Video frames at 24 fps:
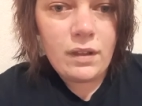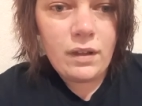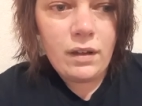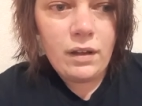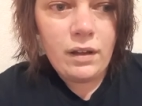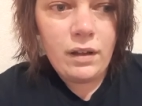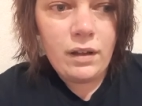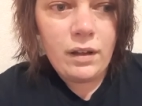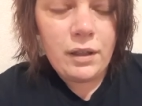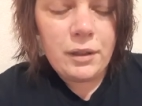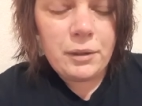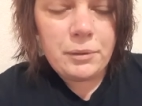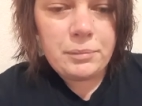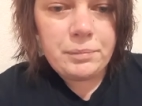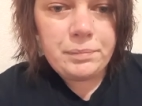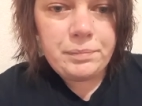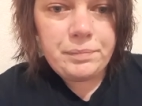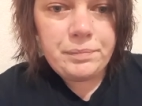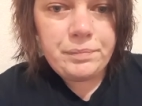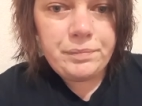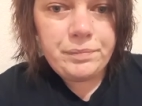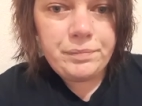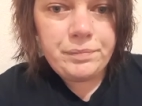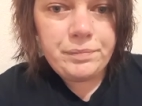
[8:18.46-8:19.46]

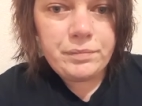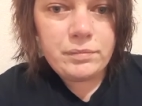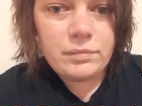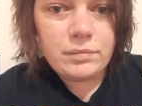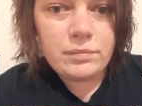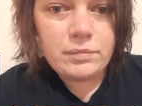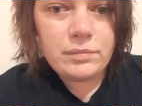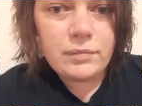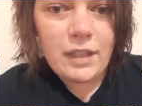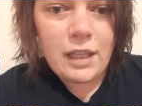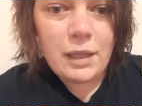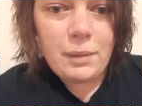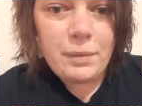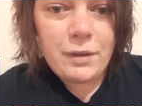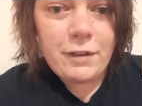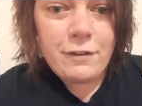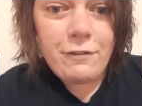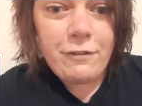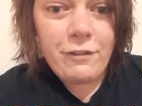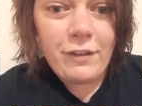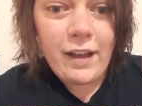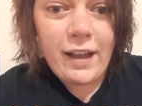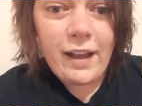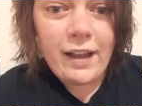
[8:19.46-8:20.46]
I'd be
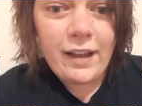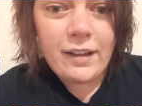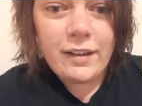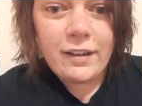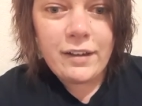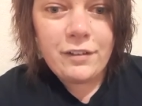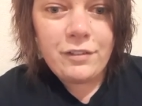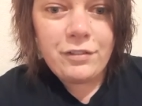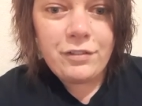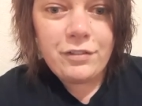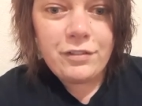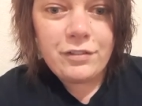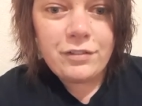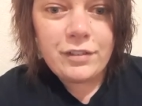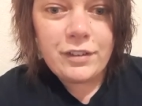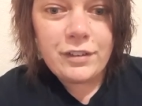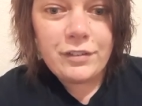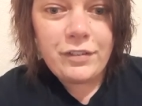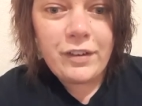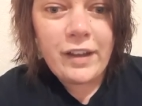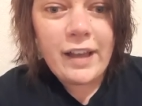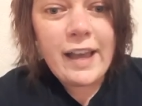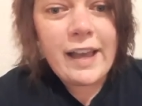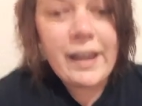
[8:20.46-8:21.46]
fine
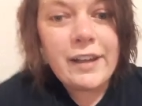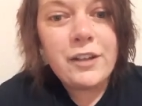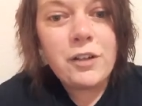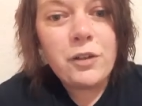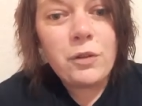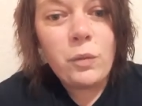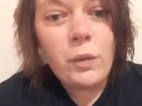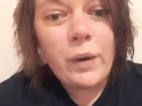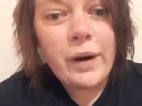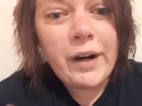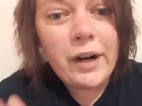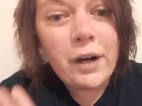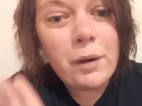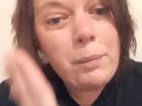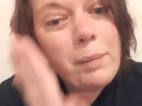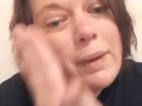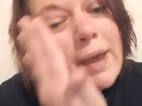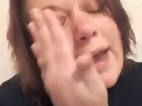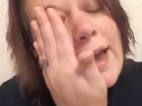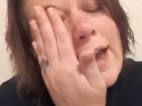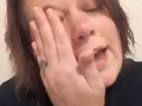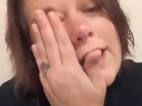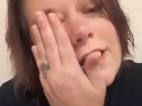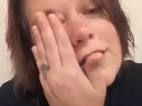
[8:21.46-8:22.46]
if I had to wear a
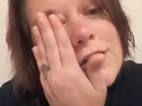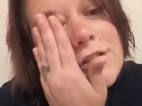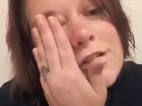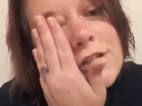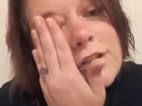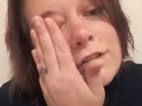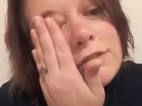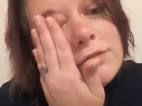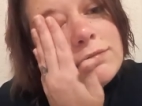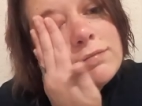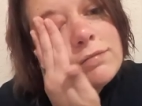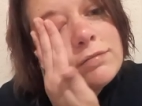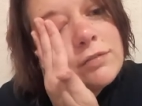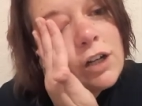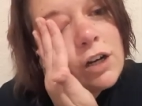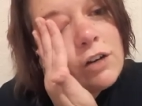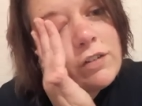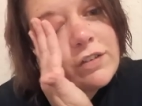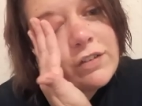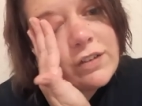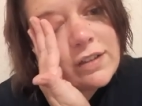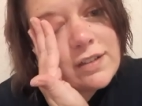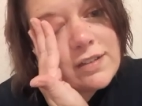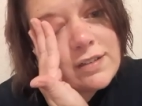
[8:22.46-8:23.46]
patch
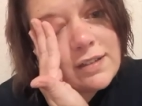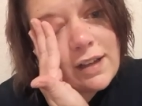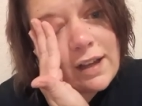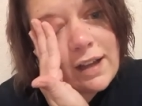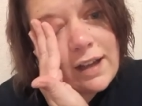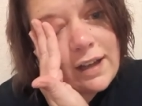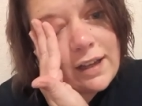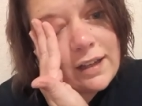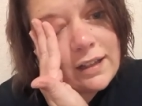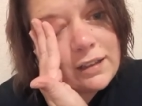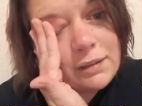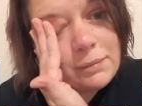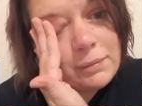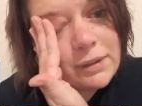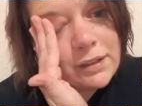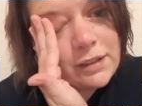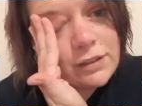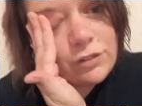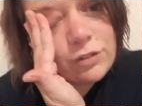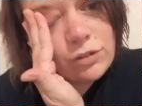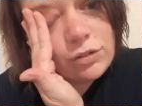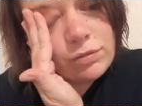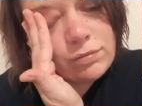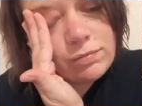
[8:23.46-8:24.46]
over this eye. I'd
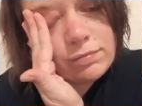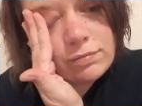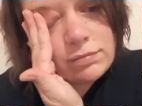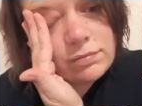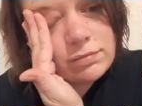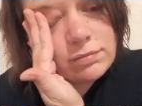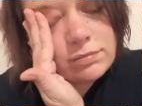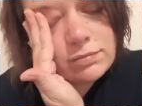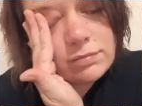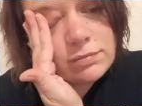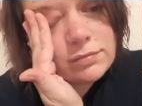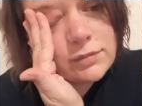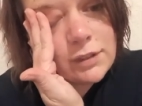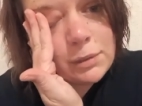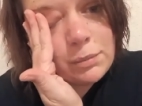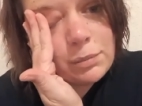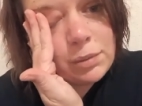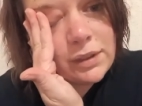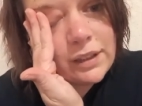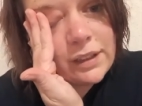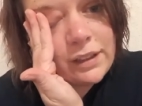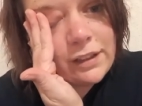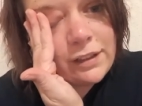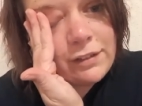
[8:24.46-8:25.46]
be
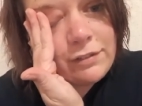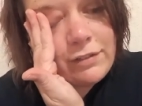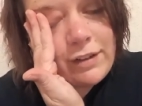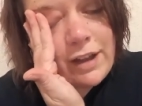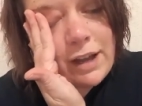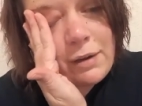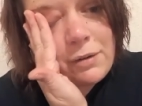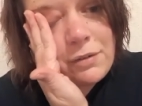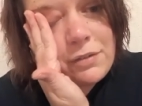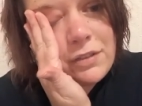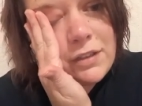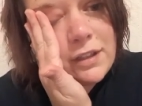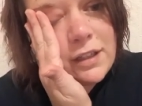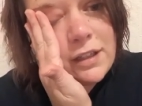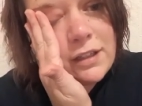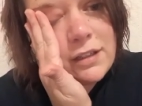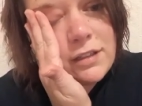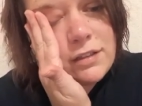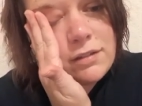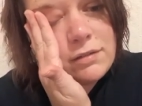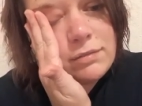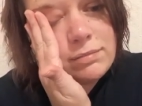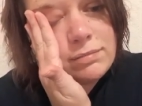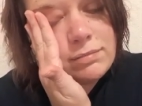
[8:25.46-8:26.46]
completely fine with
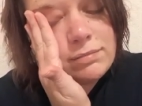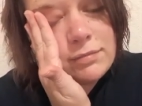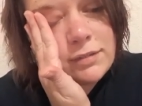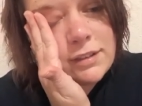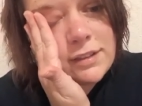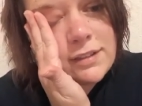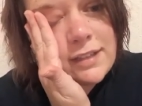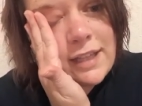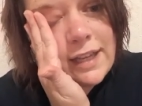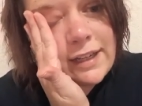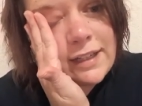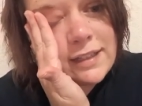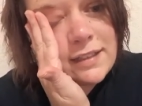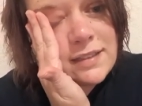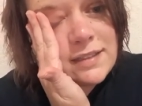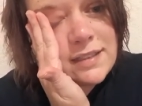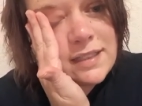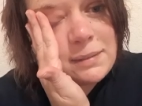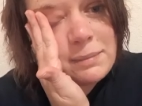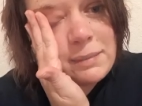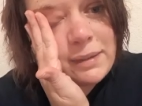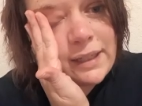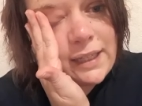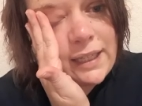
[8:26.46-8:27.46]
it, because I can
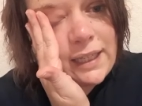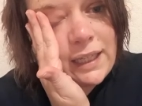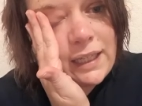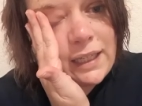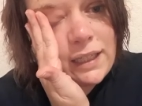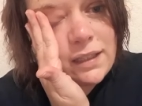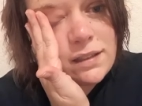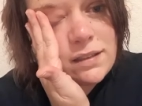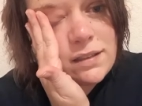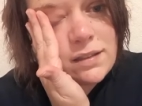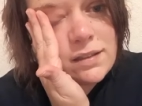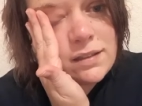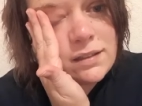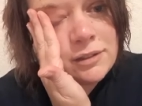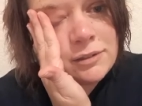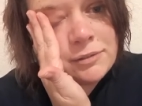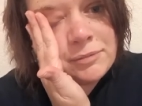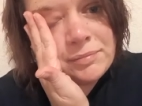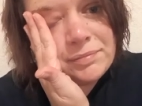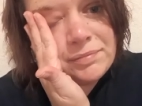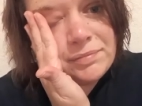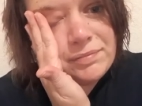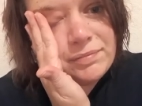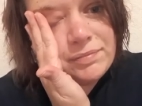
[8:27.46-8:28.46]
see my kids.
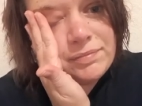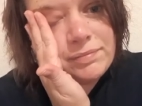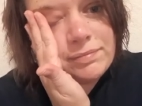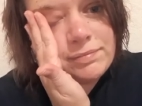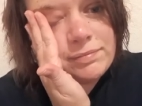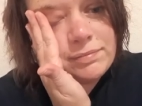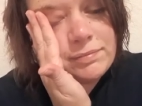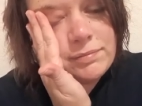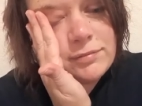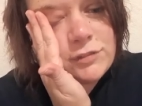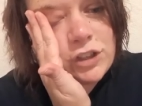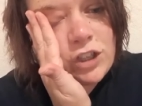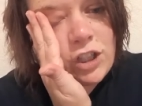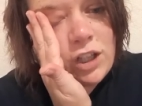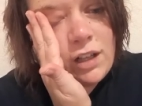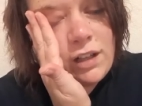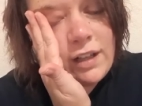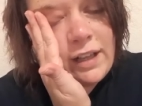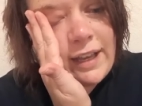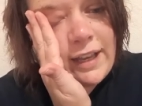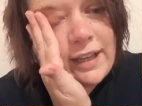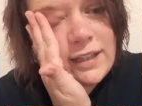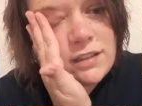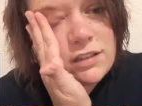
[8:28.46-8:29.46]
That's all
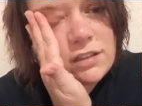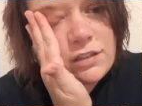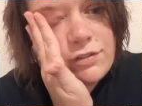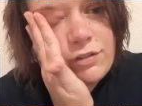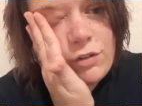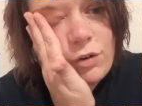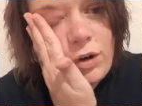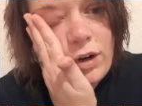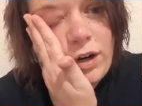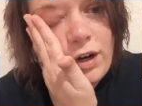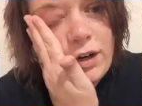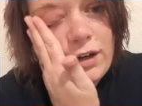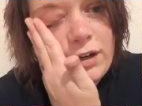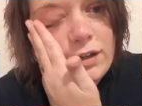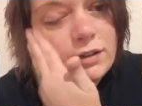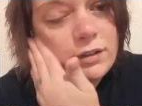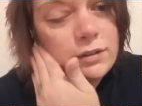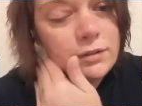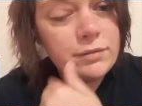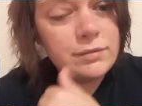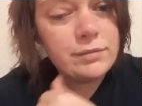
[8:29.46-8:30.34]
I ask for.